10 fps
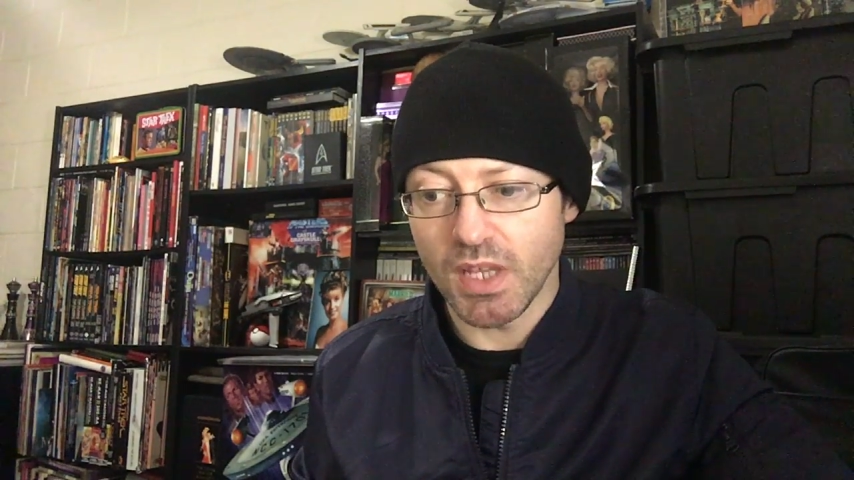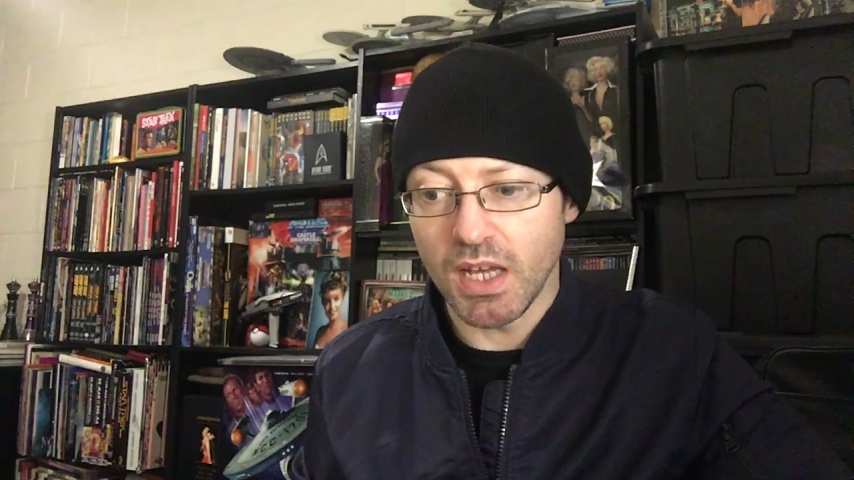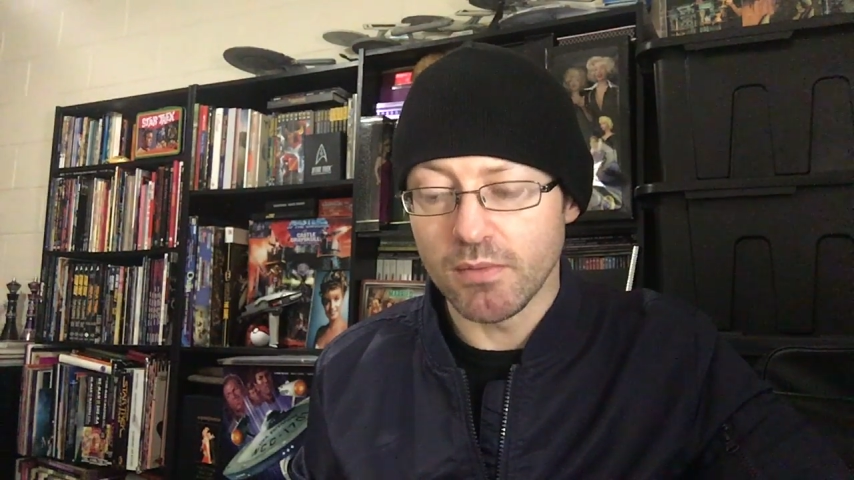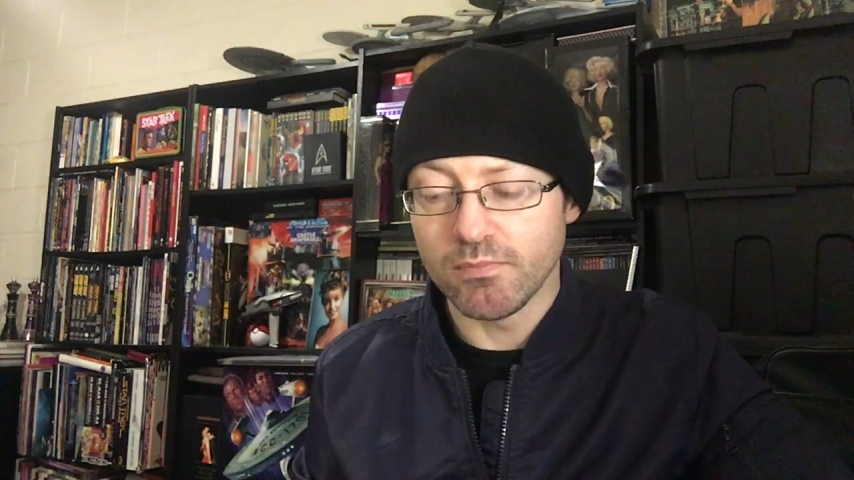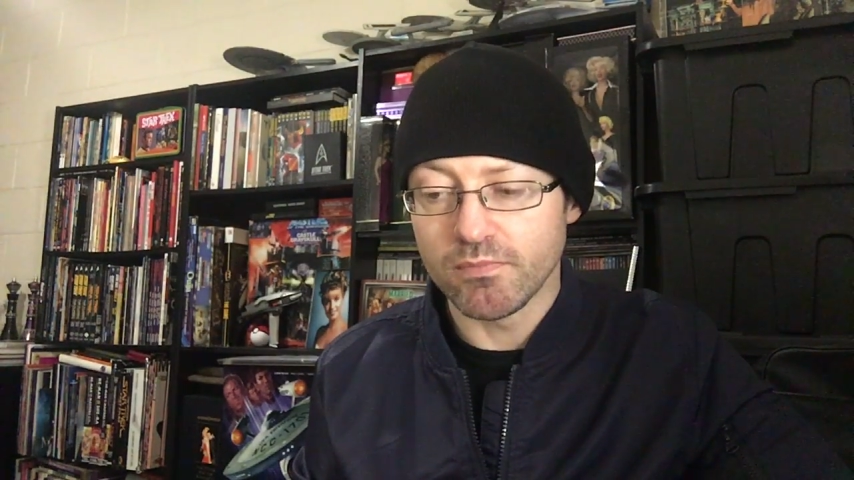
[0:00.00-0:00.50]

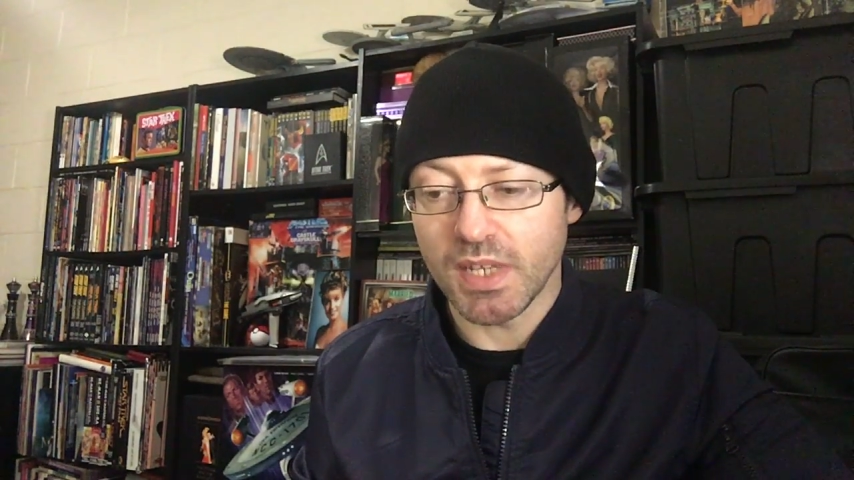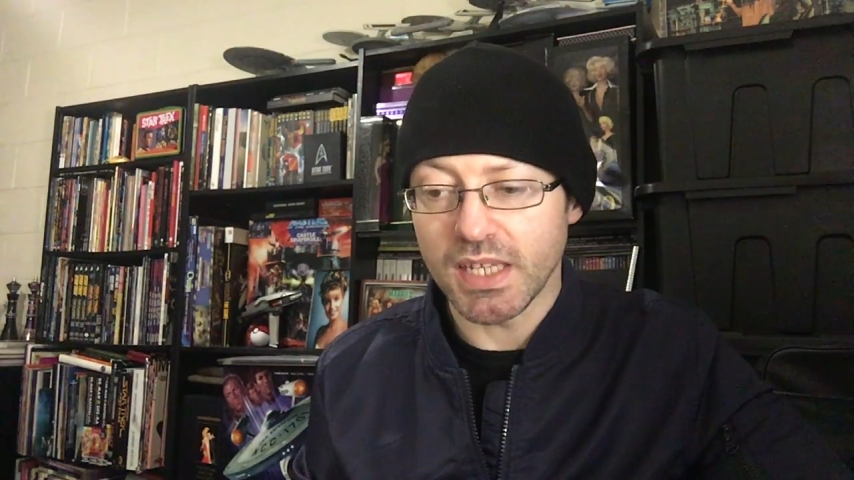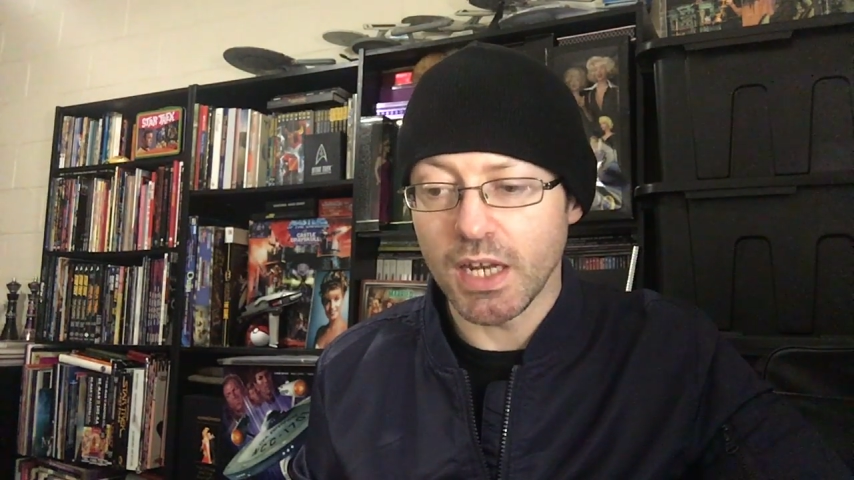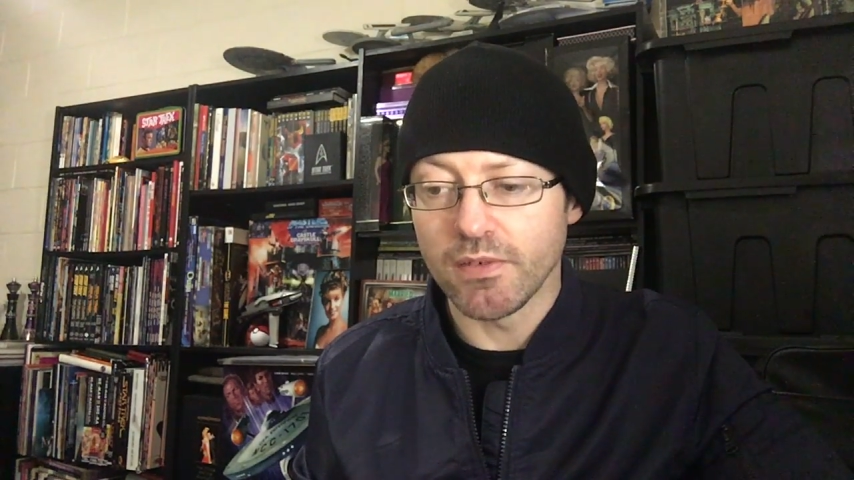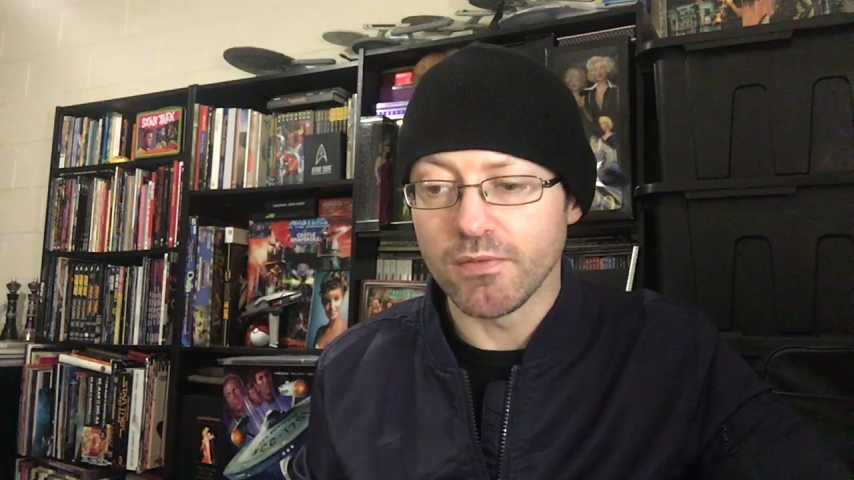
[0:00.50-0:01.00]
um,
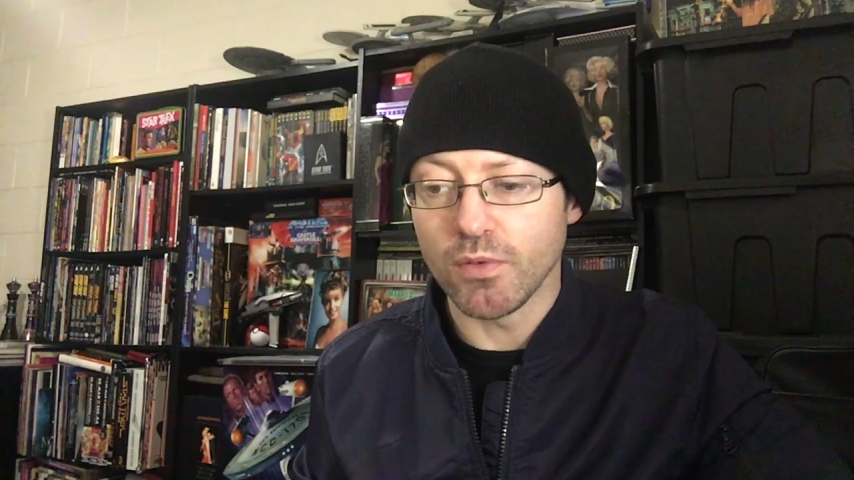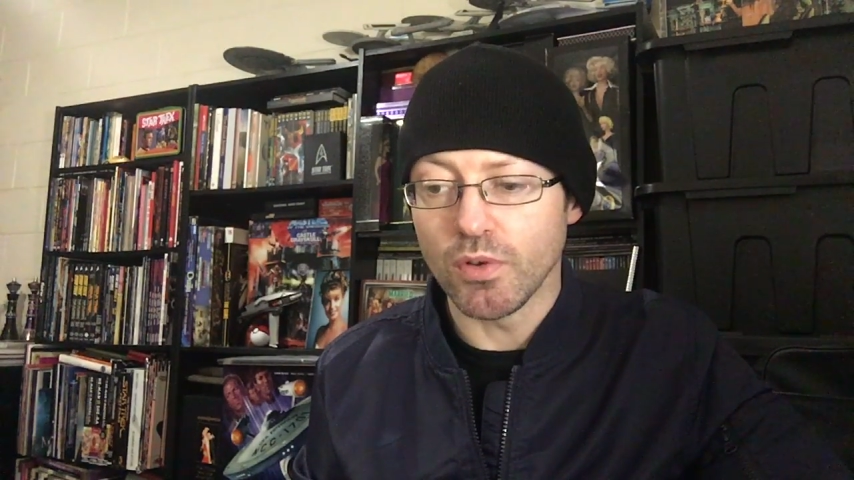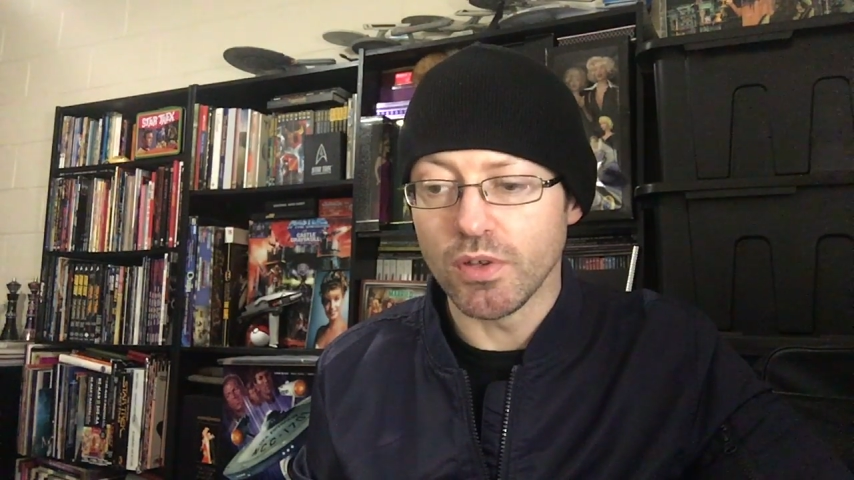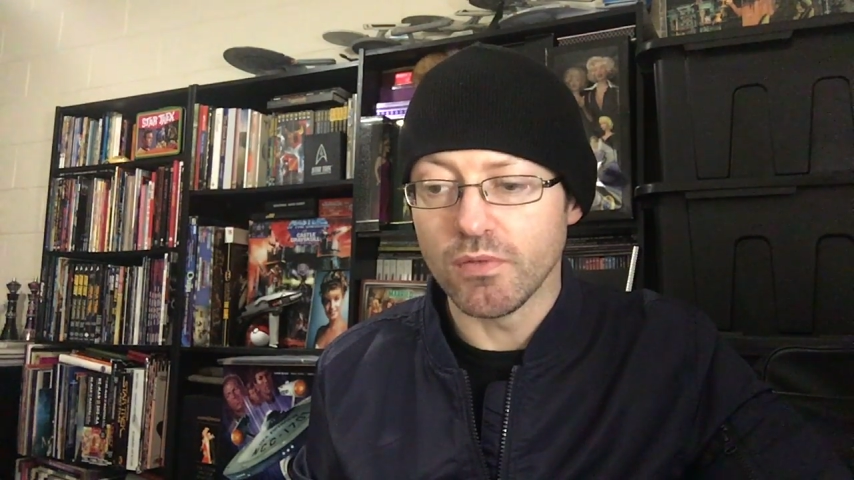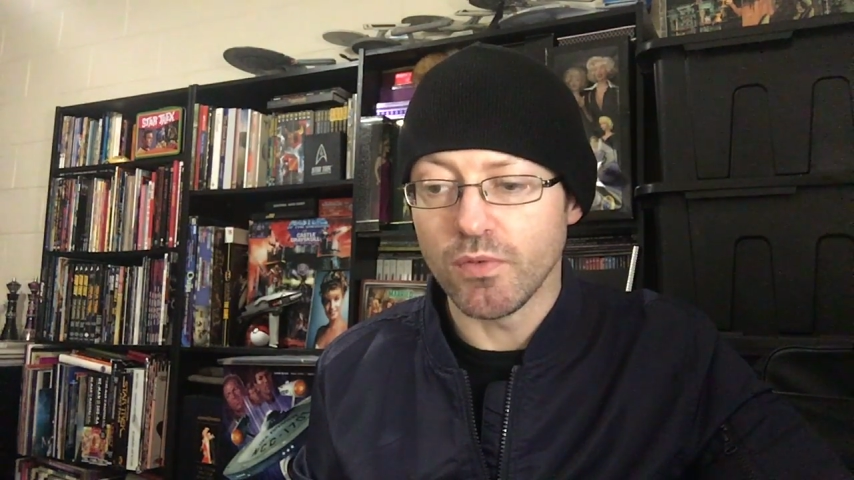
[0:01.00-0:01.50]
take care of him
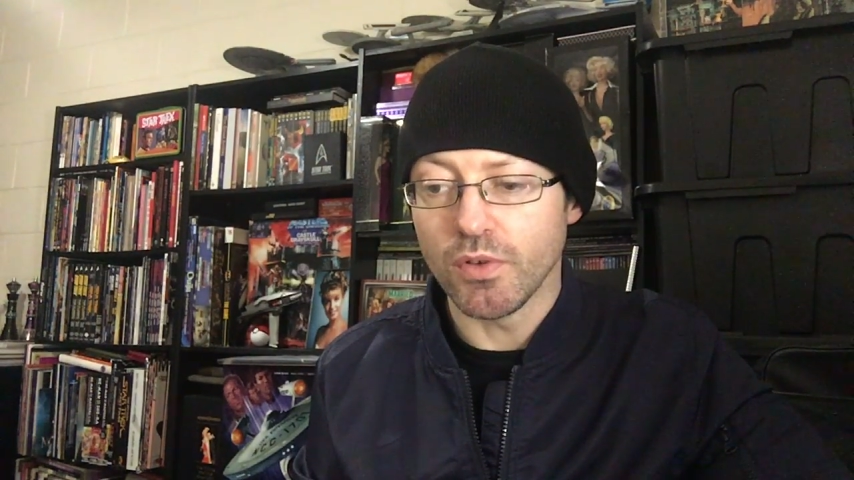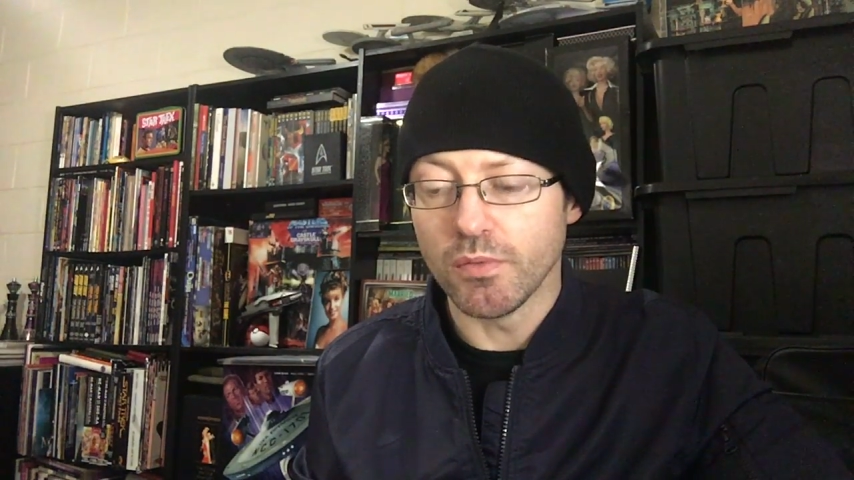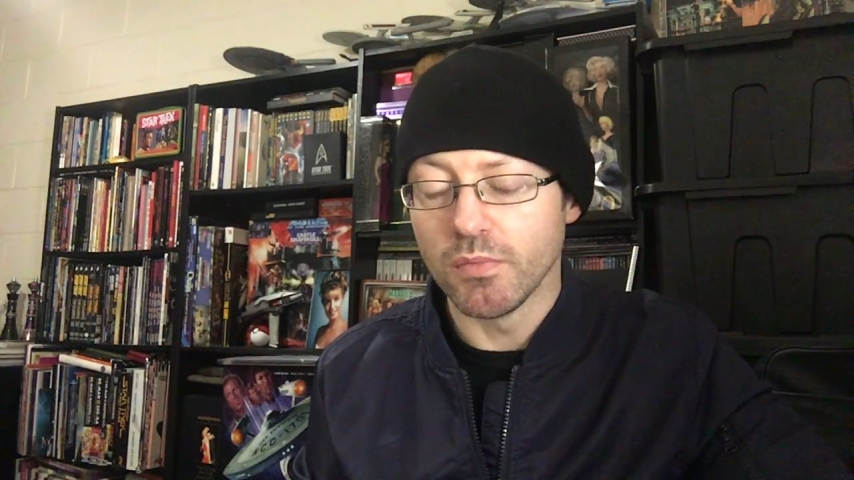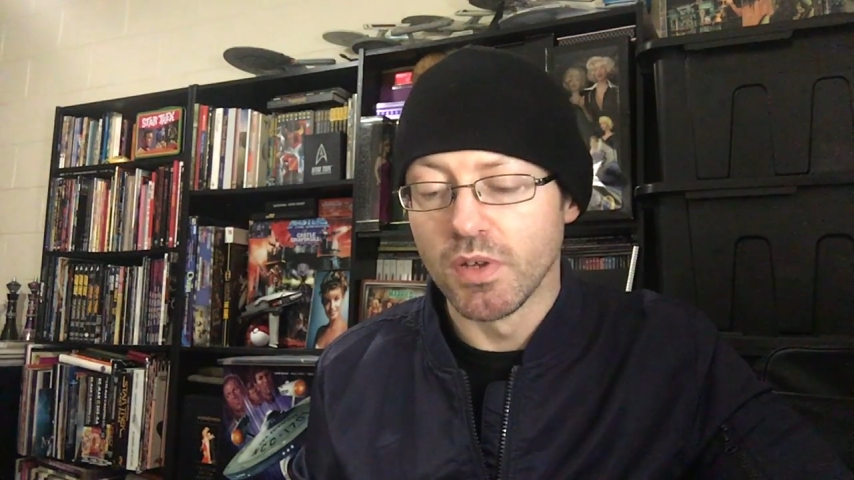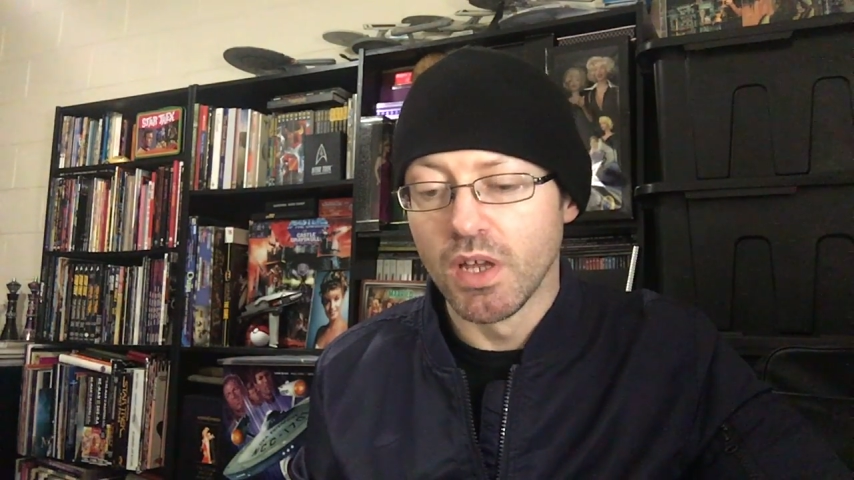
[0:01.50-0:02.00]
for, the, for them.